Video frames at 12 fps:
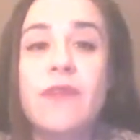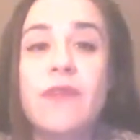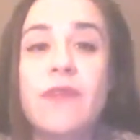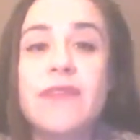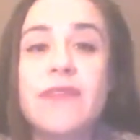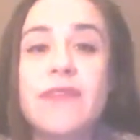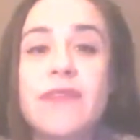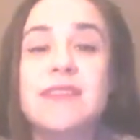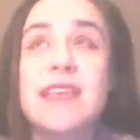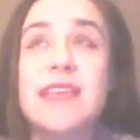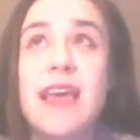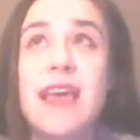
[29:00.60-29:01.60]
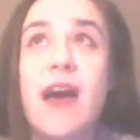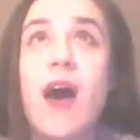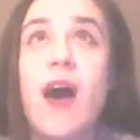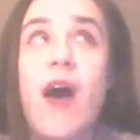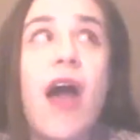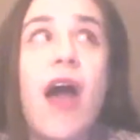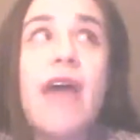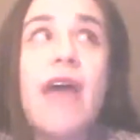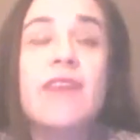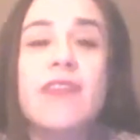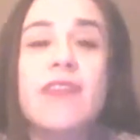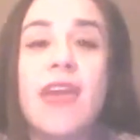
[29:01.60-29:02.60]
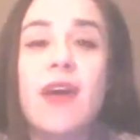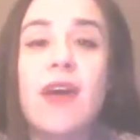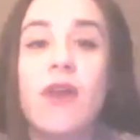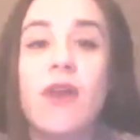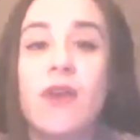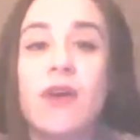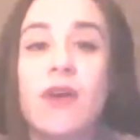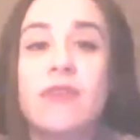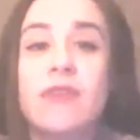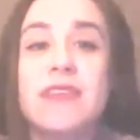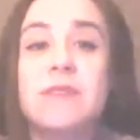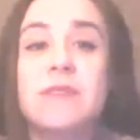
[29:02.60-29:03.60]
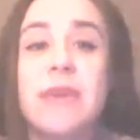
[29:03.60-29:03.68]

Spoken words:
of this, everything on the earth has